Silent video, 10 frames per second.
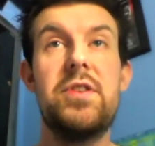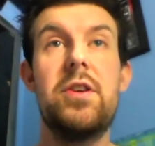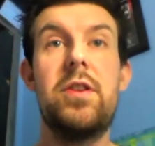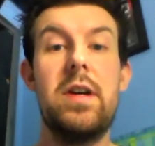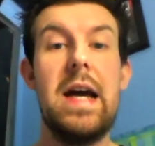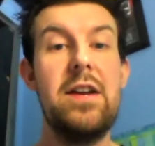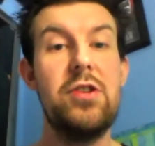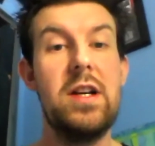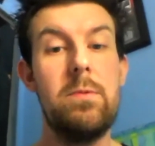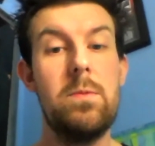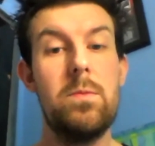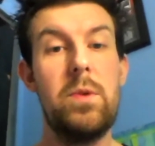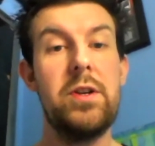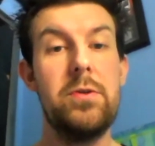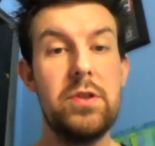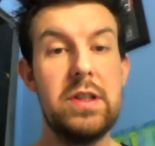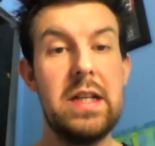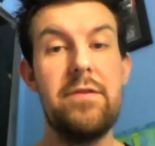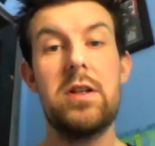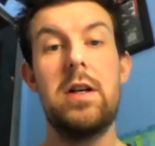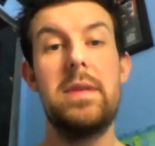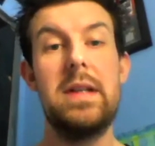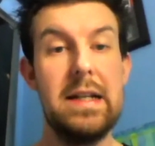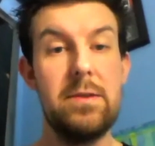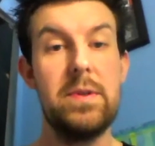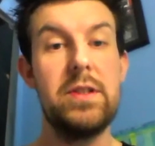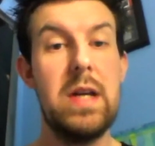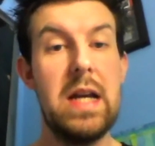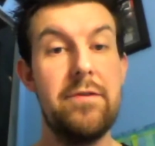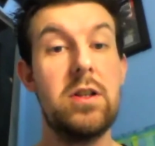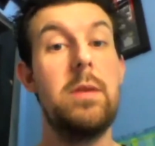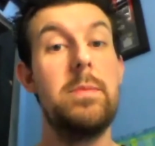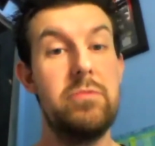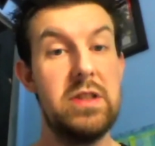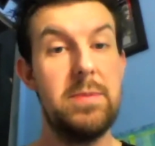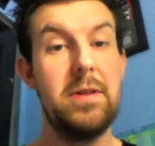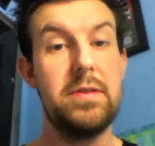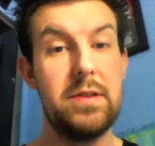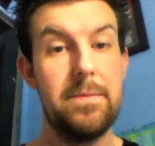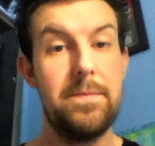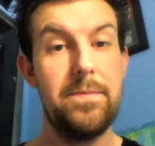So that actually we don't just have a common language, we have a common response